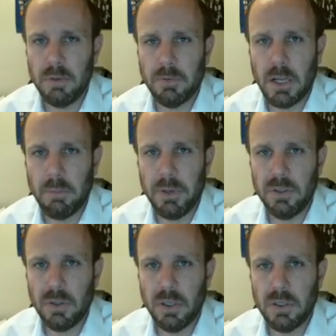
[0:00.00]
I've got
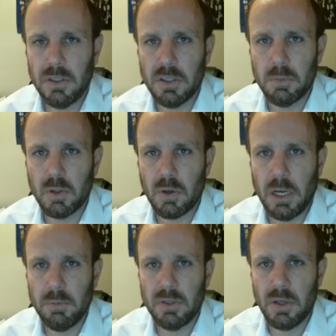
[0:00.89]
Patreon,
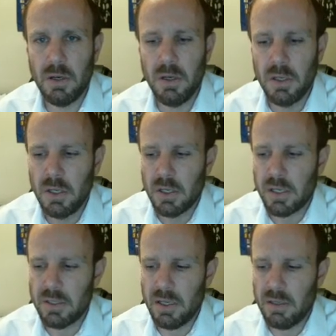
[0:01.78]
Subscribe Star,
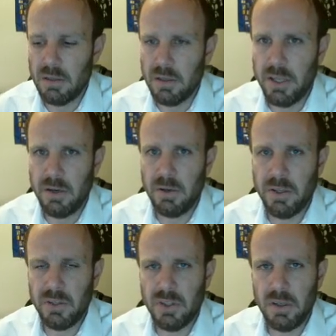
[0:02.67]
because
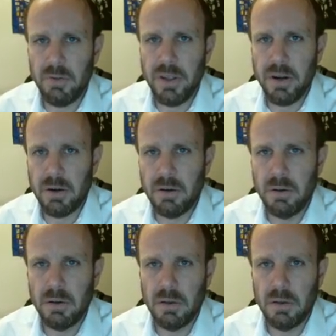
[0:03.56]
they're still there.